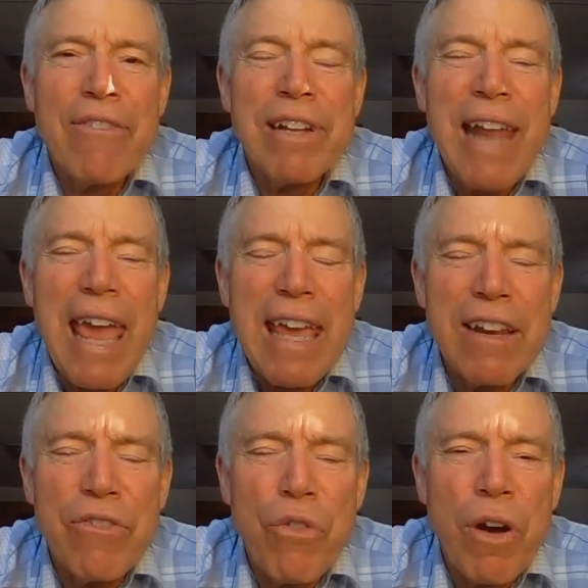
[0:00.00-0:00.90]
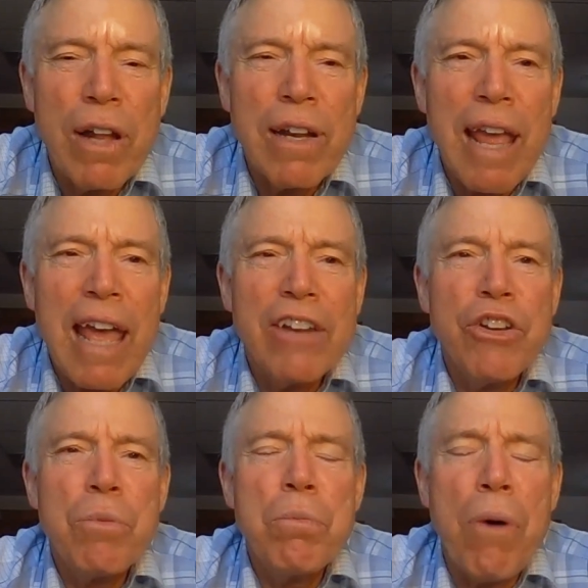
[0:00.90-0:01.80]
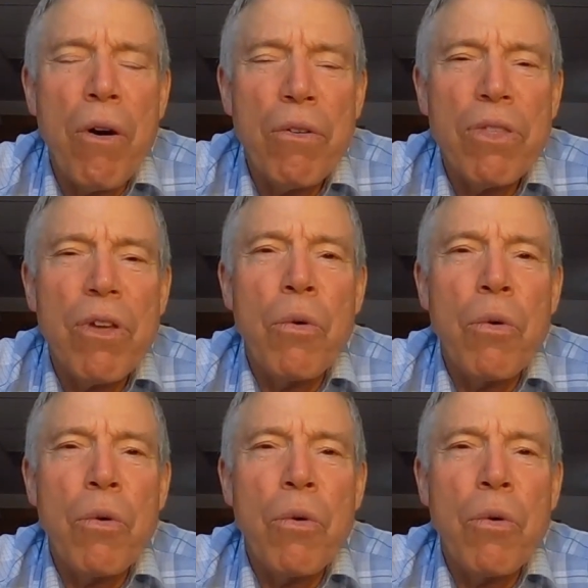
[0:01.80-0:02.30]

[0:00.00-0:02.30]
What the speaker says: a negative one and you both